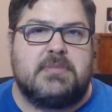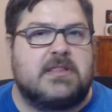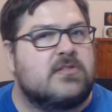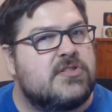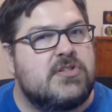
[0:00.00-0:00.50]

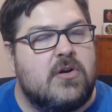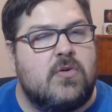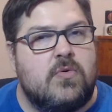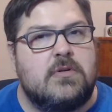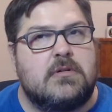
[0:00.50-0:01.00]
But there's
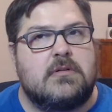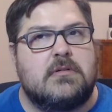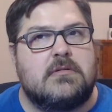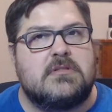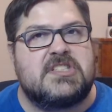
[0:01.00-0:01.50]
no
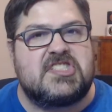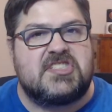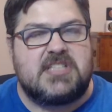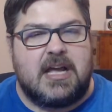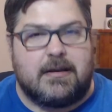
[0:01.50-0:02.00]

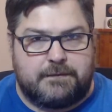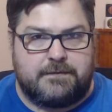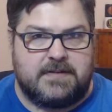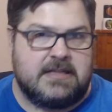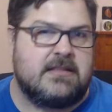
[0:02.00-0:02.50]

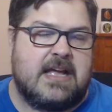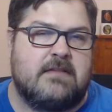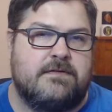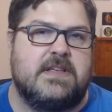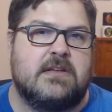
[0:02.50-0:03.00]
stuff in
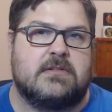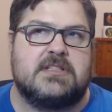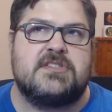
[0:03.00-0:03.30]
that field.